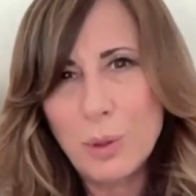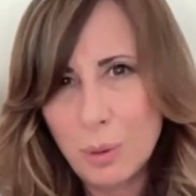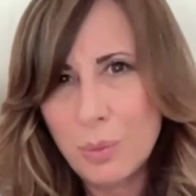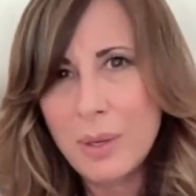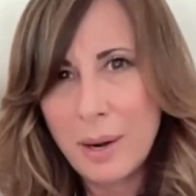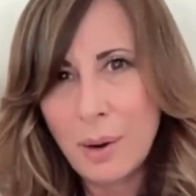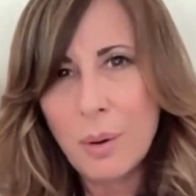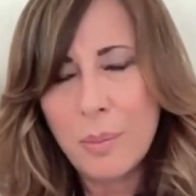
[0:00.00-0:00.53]
you
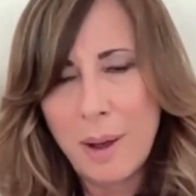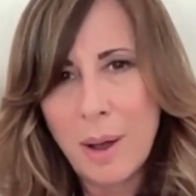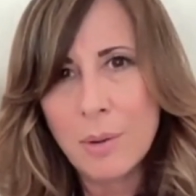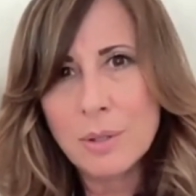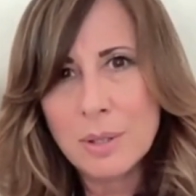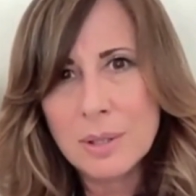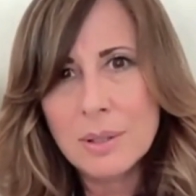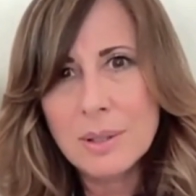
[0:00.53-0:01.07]
care
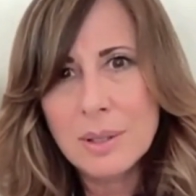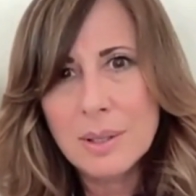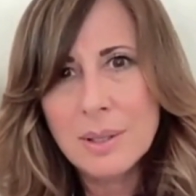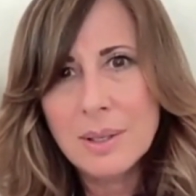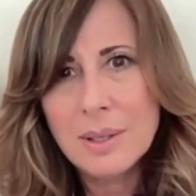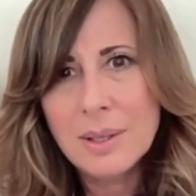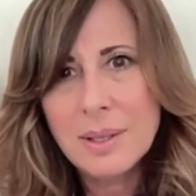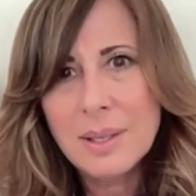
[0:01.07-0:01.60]
about.
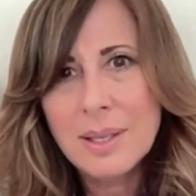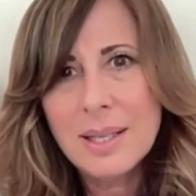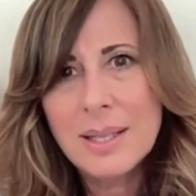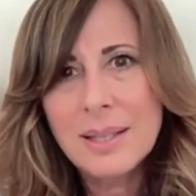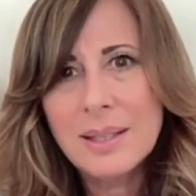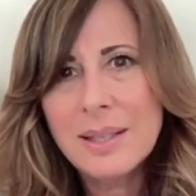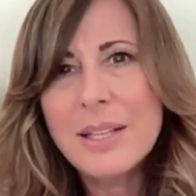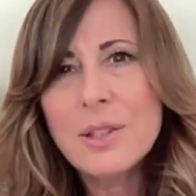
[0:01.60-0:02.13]

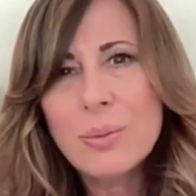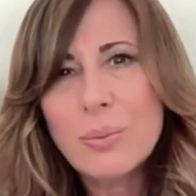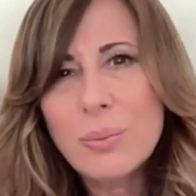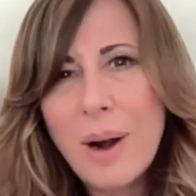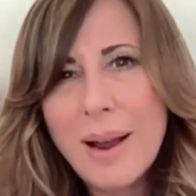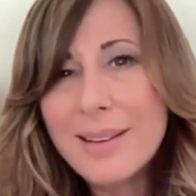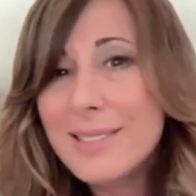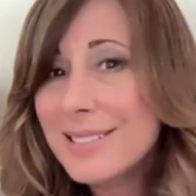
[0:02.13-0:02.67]
Let's
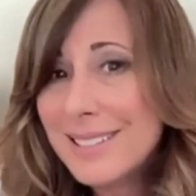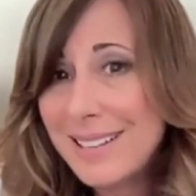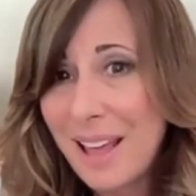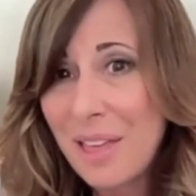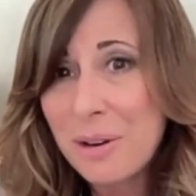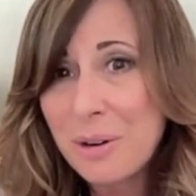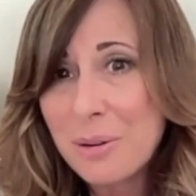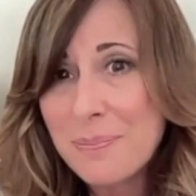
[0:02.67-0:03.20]
rise
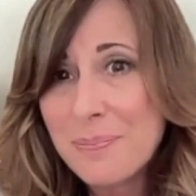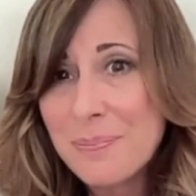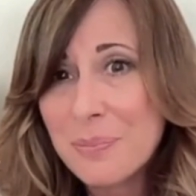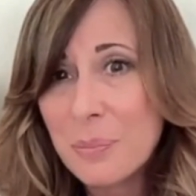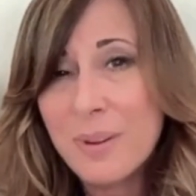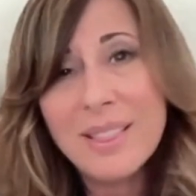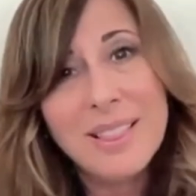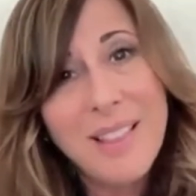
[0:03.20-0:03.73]
together
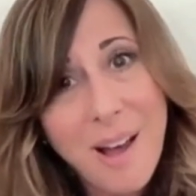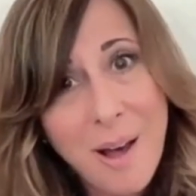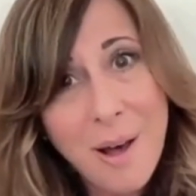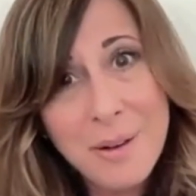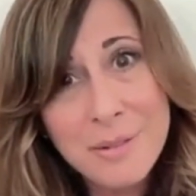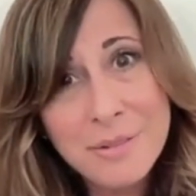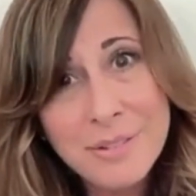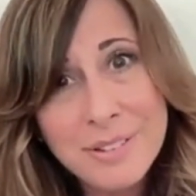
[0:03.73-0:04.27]
with
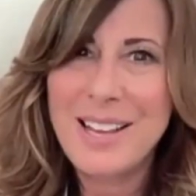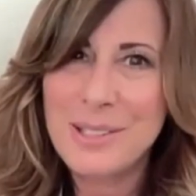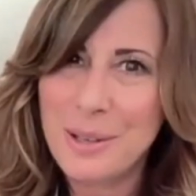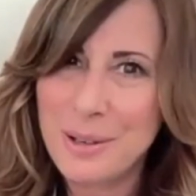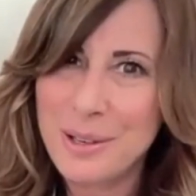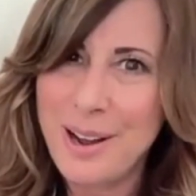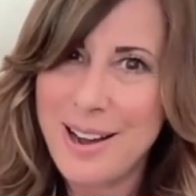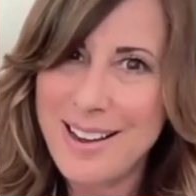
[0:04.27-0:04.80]
love as
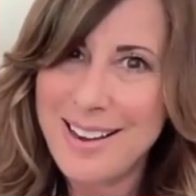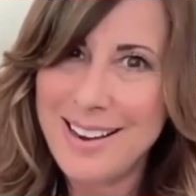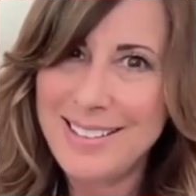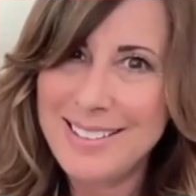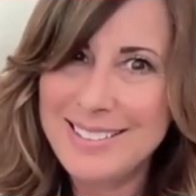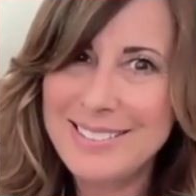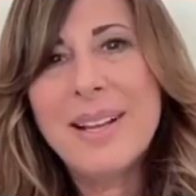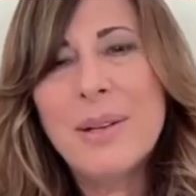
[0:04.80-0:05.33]
our
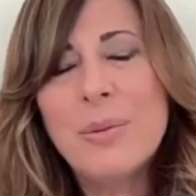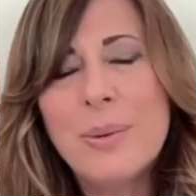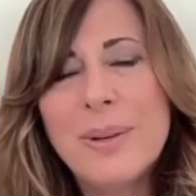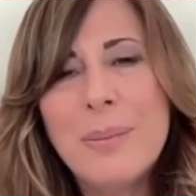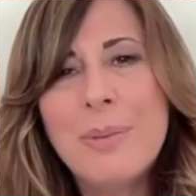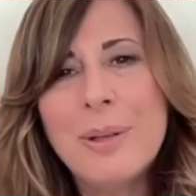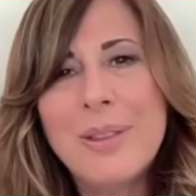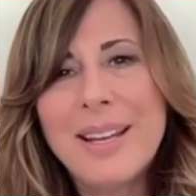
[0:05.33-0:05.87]
guide and
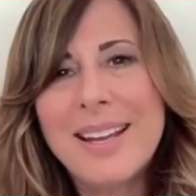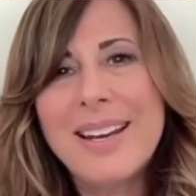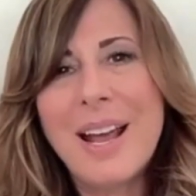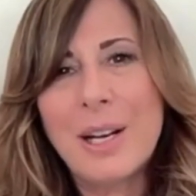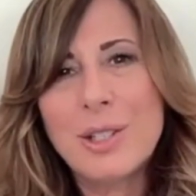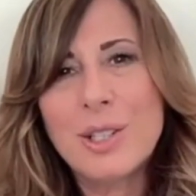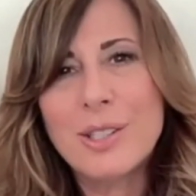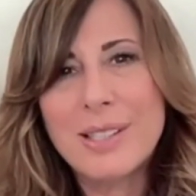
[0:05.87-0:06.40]
rebuild the
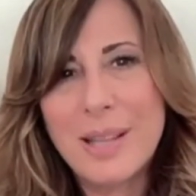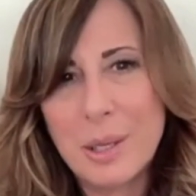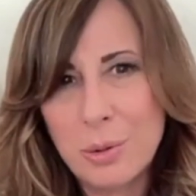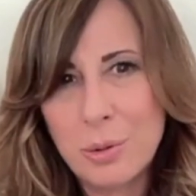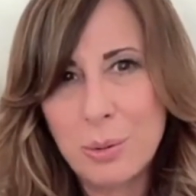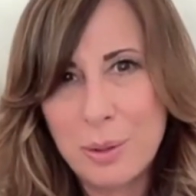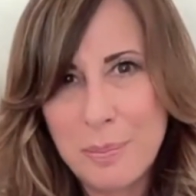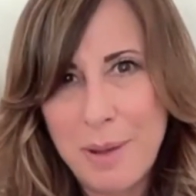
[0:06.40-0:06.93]
connections that
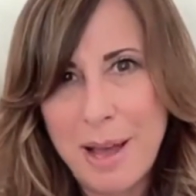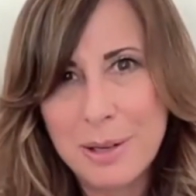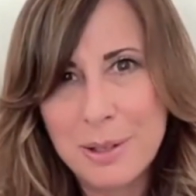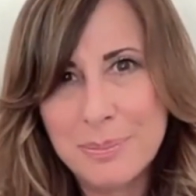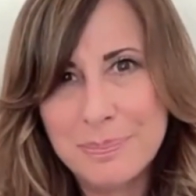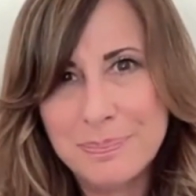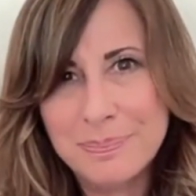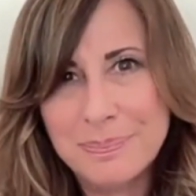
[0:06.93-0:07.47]
truly
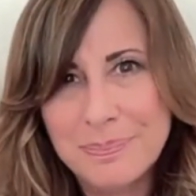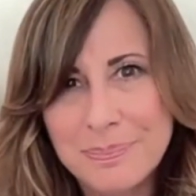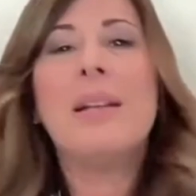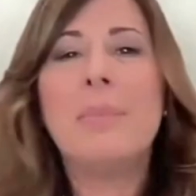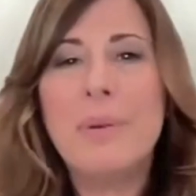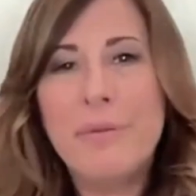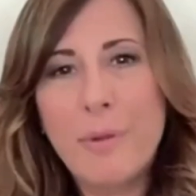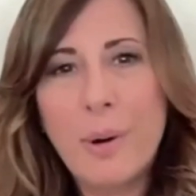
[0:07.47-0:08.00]
matter.
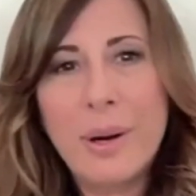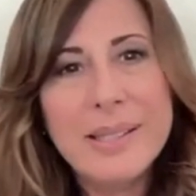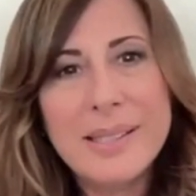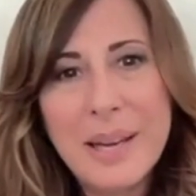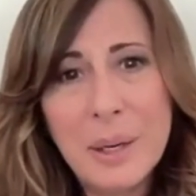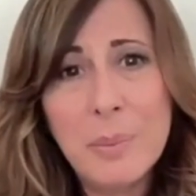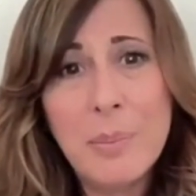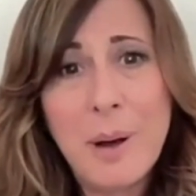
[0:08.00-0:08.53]
And before I
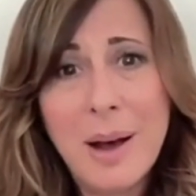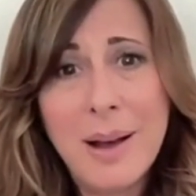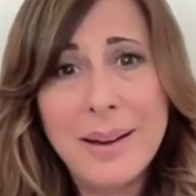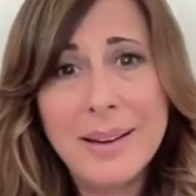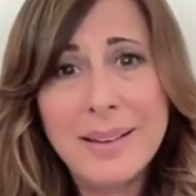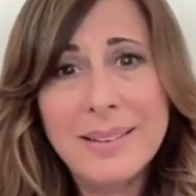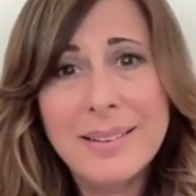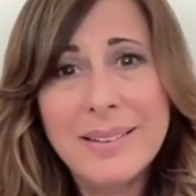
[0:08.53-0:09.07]
say
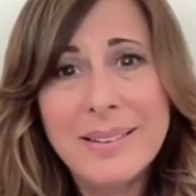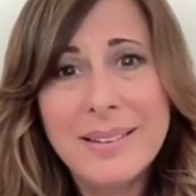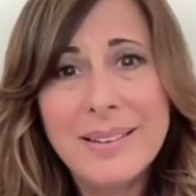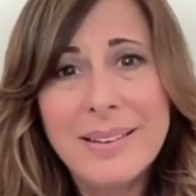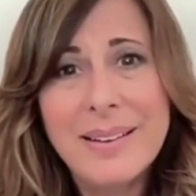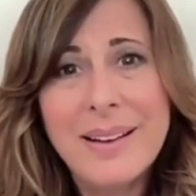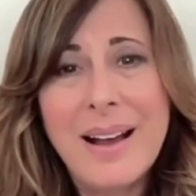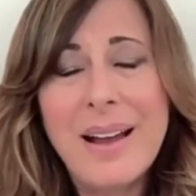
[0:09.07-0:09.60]
goodbye,
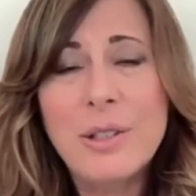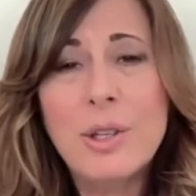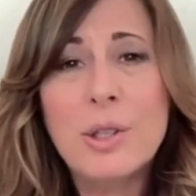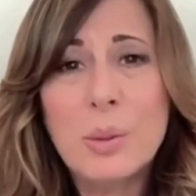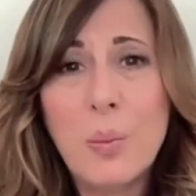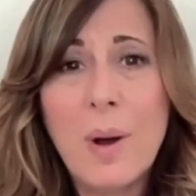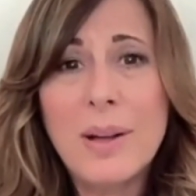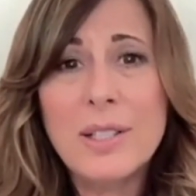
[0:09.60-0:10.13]
I
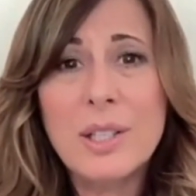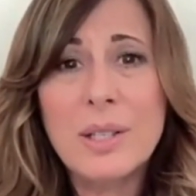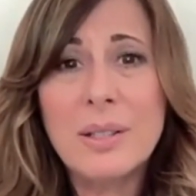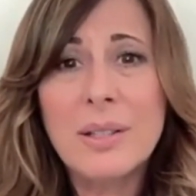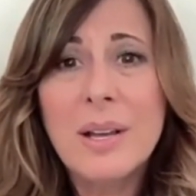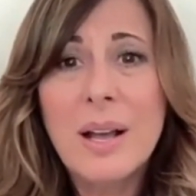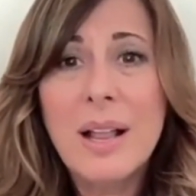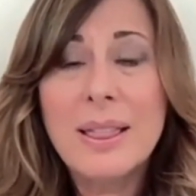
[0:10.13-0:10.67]
just want
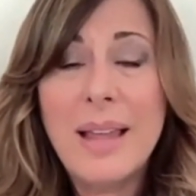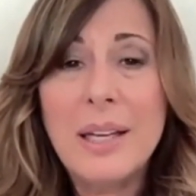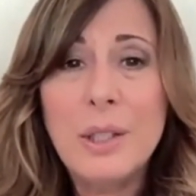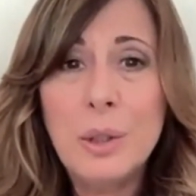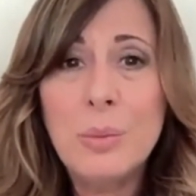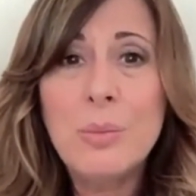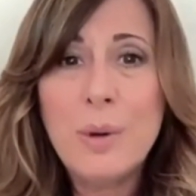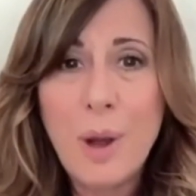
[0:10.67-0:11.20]
to let
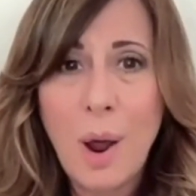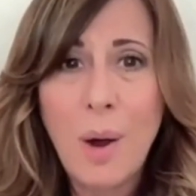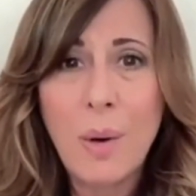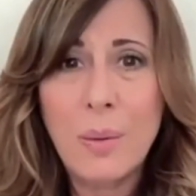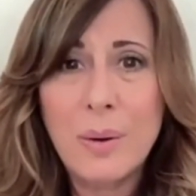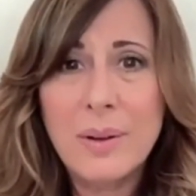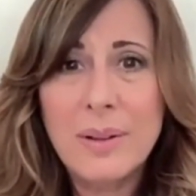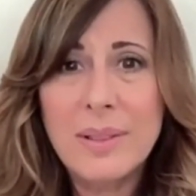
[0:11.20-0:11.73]
you
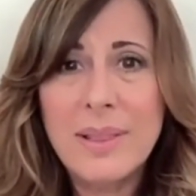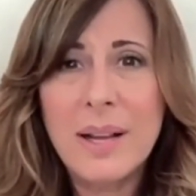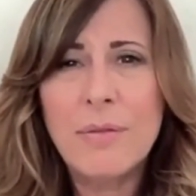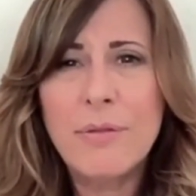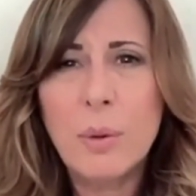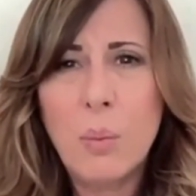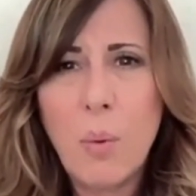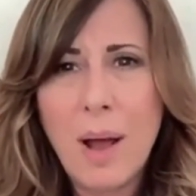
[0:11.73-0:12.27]
know that
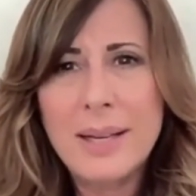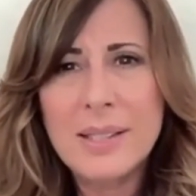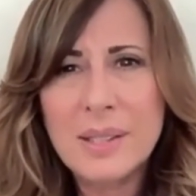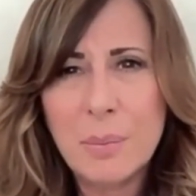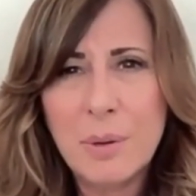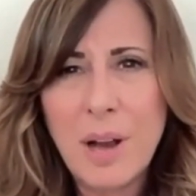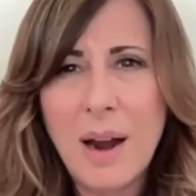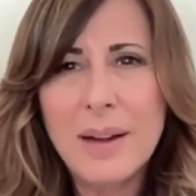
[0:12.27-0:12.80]
if you're wanting
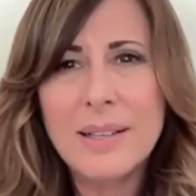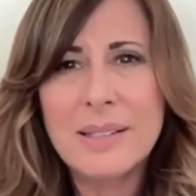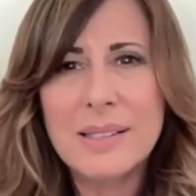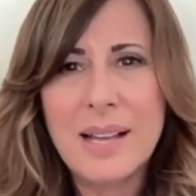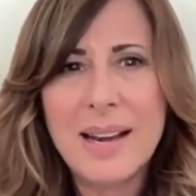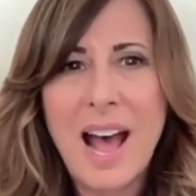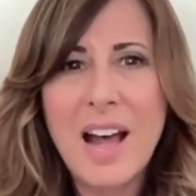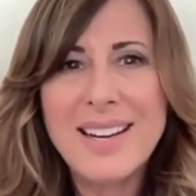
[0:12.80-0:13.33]
some
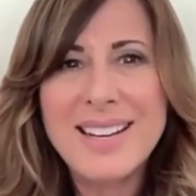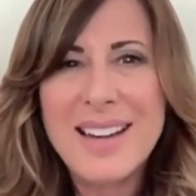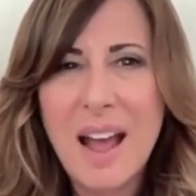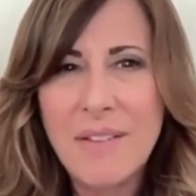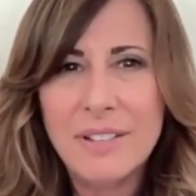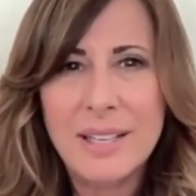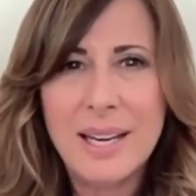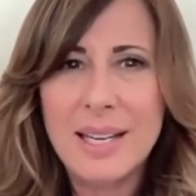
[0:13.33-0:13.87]
guidance on how to
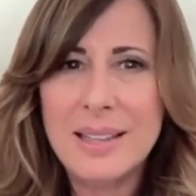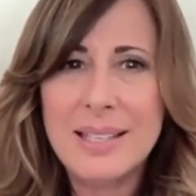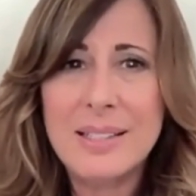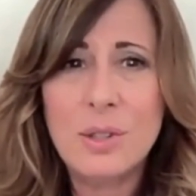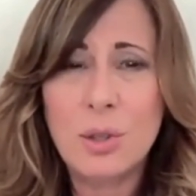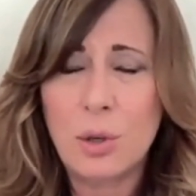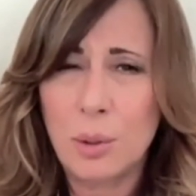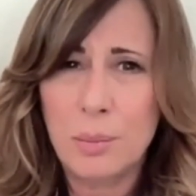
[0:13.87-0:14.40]
navigate
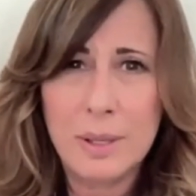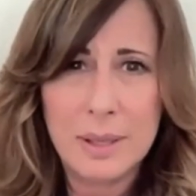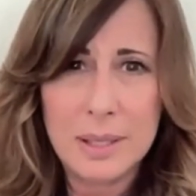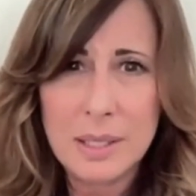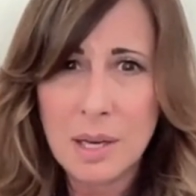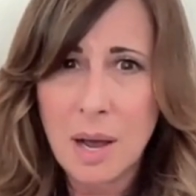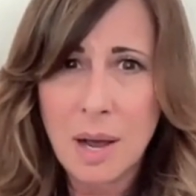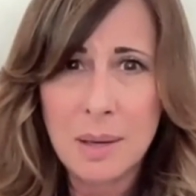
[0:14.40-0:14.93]
these
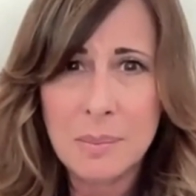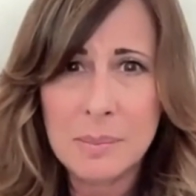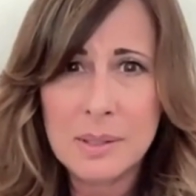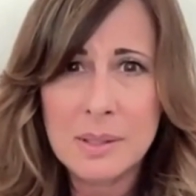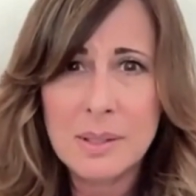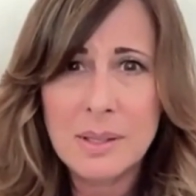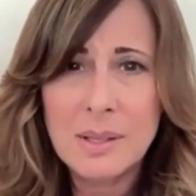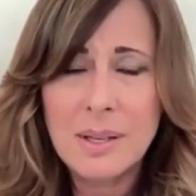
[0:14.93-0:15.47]
turbulent
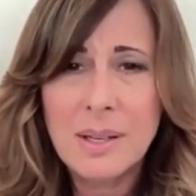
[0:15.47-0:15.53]
times,